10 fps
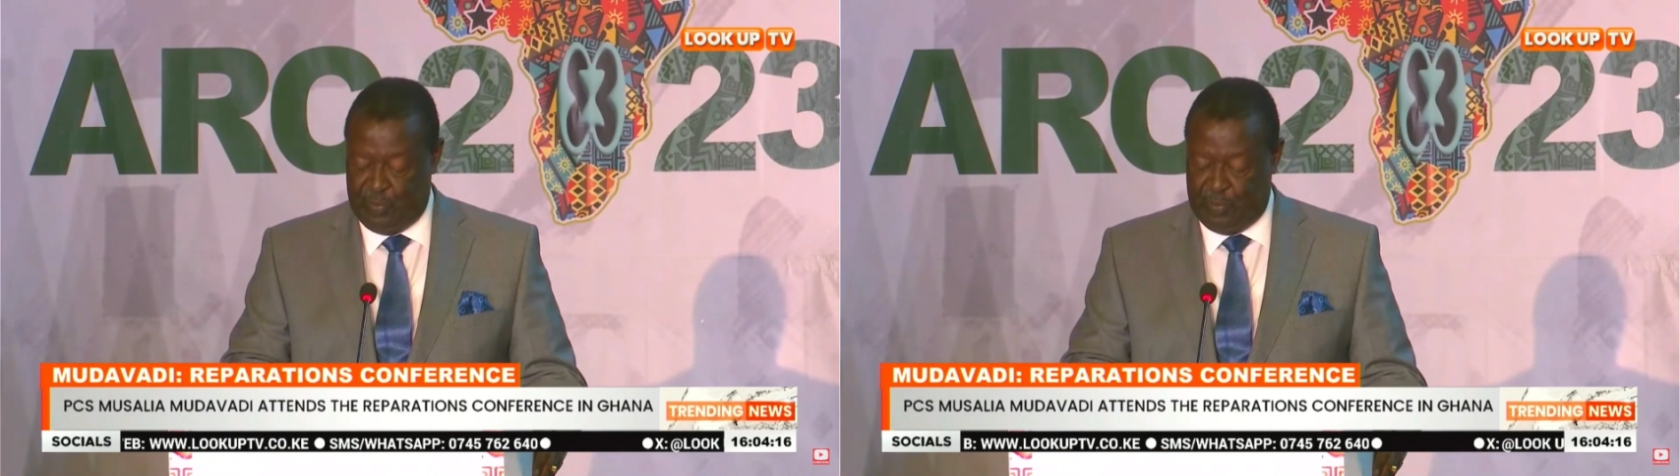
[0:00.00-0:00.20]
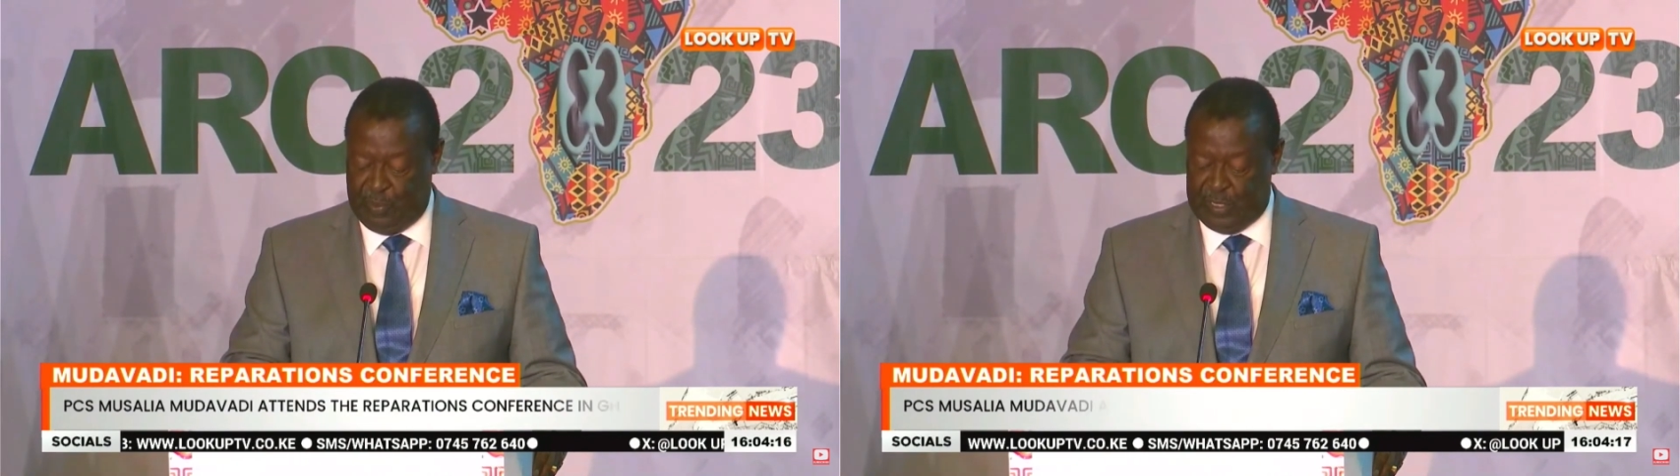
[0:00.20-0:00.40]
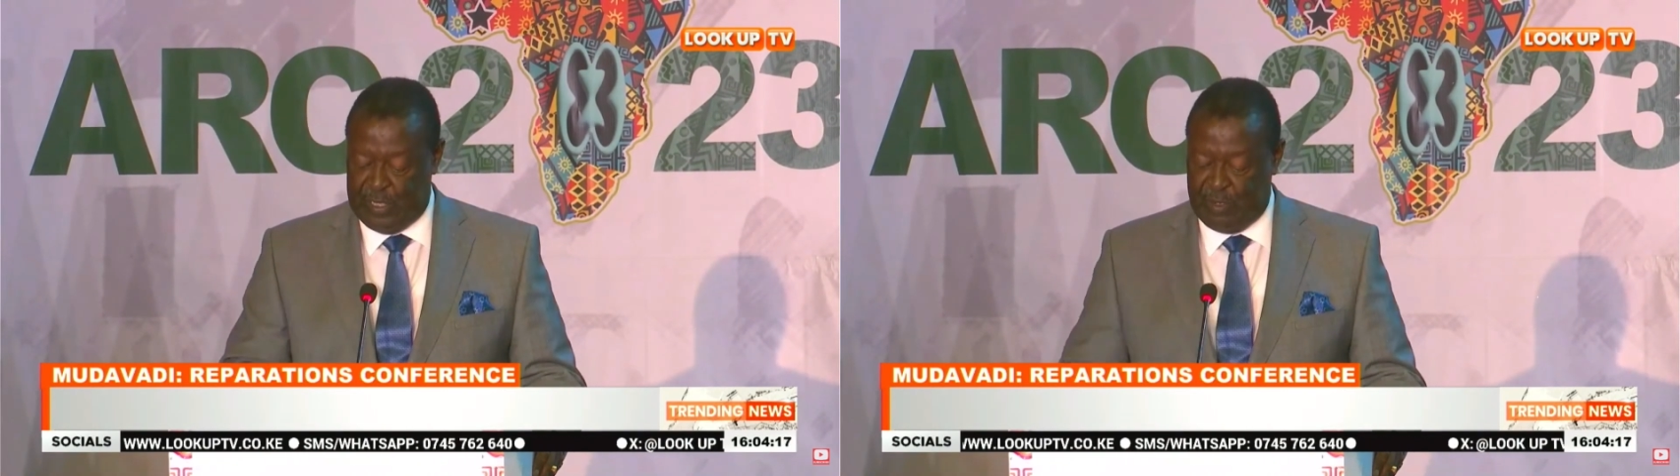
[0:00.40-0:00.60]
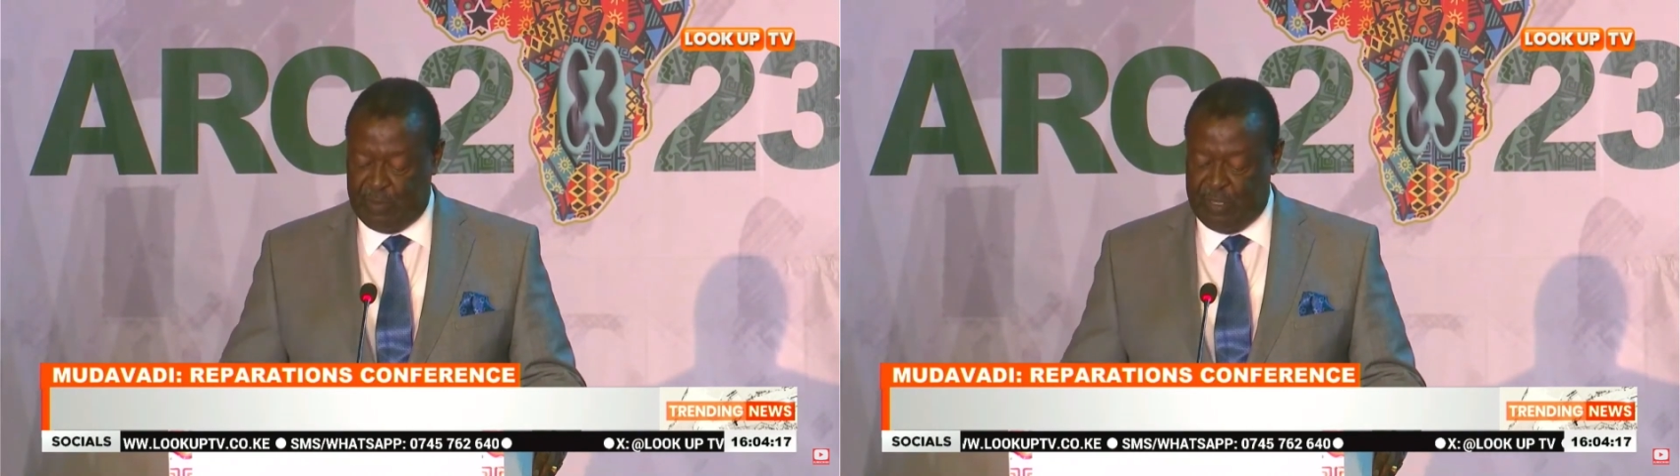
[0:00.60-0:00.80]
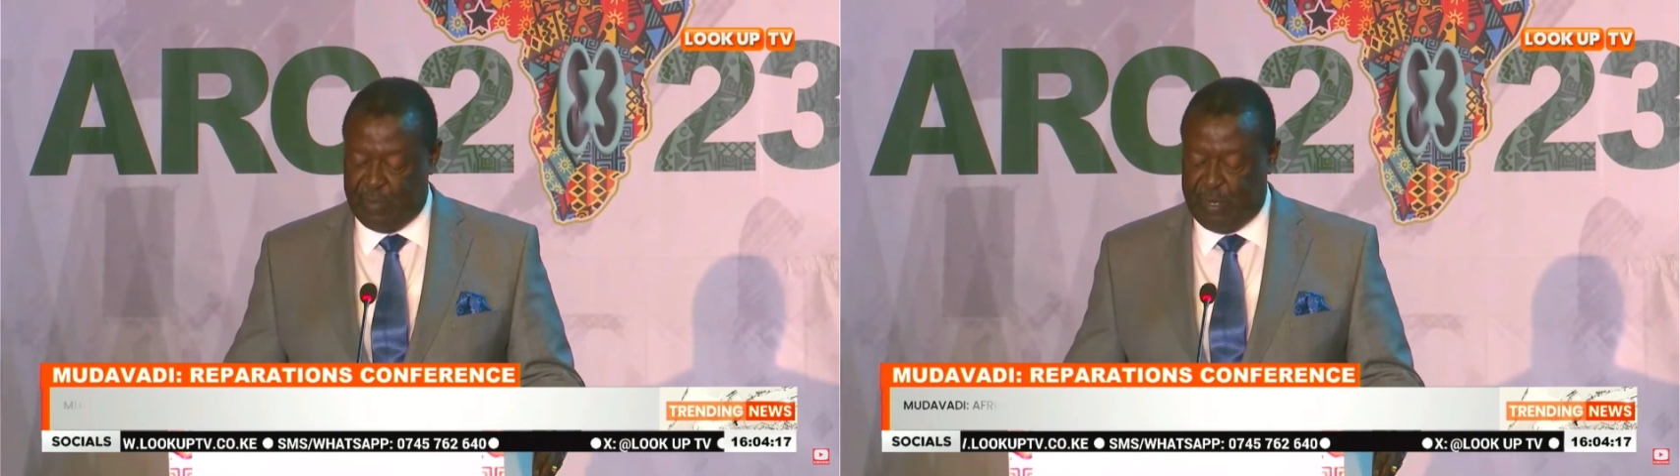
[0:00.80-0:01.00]
President of
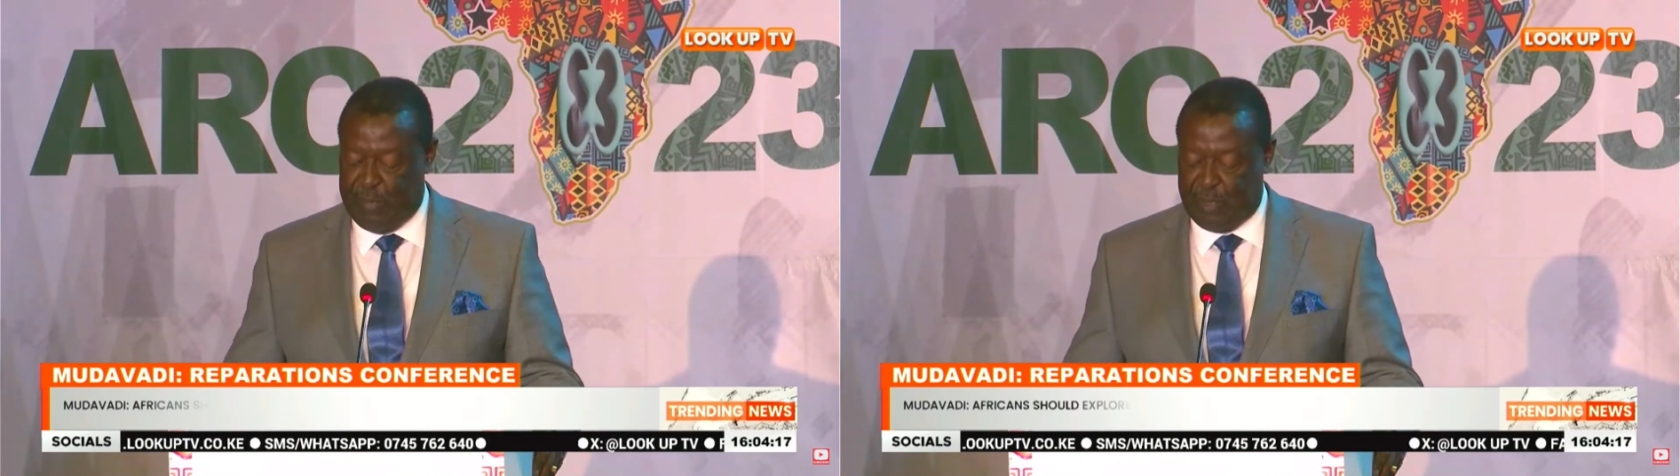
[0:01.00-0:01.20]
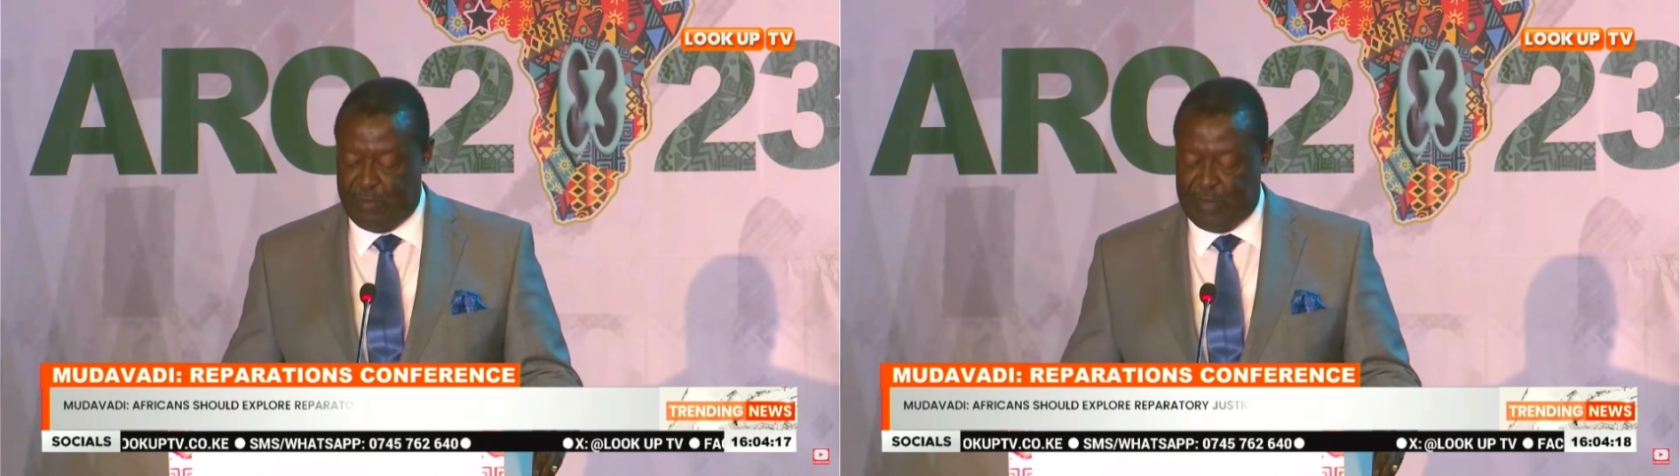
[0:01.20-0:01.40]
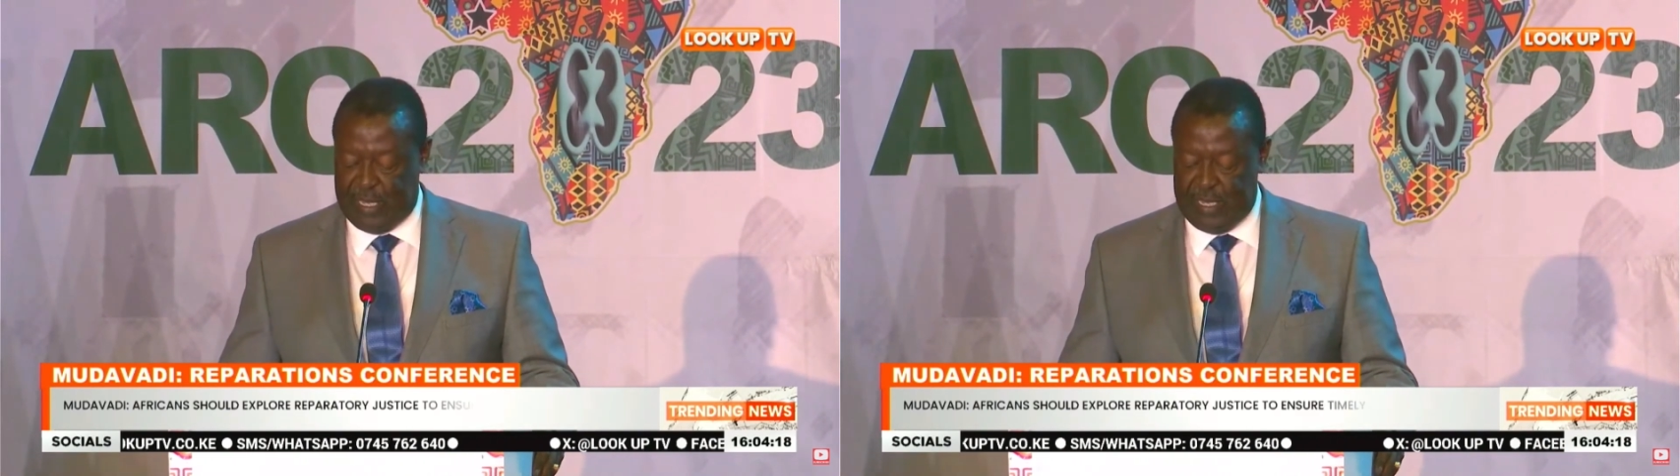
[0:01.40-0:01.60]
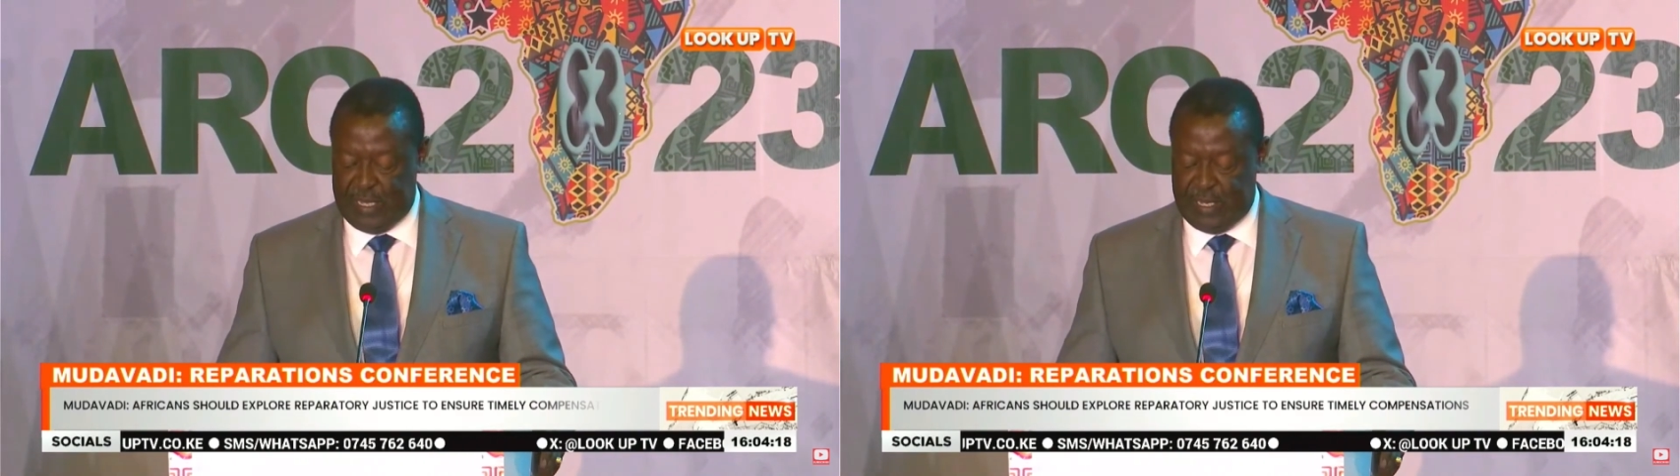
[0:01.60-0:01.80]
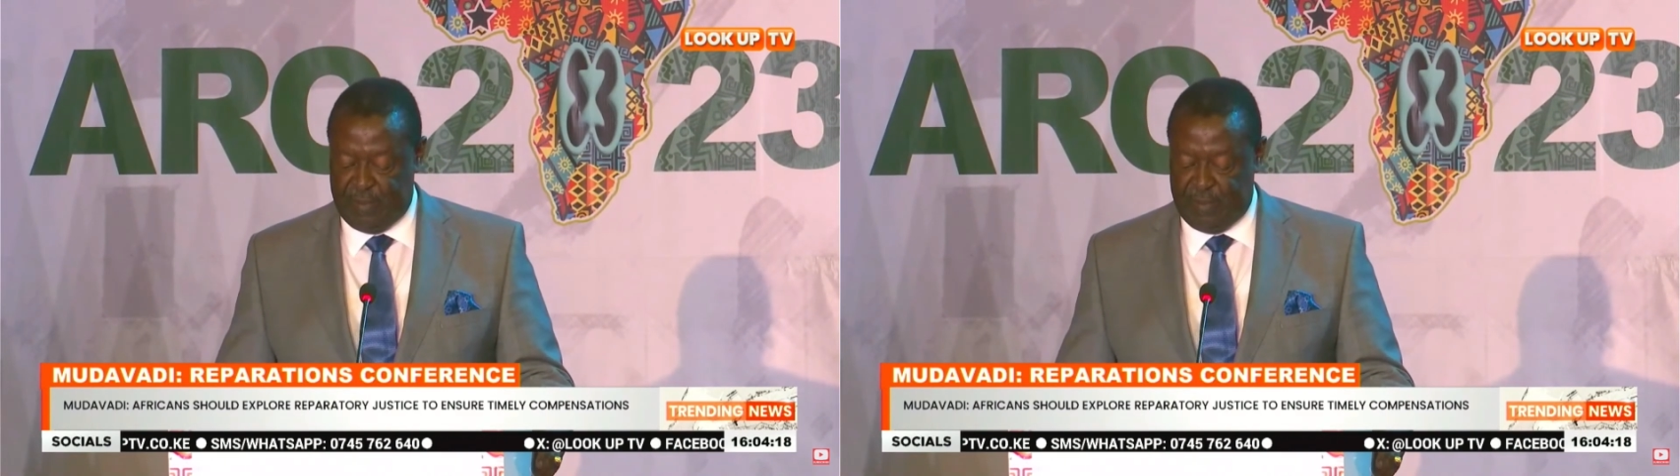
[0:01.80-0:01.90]
the Republic of Kenya,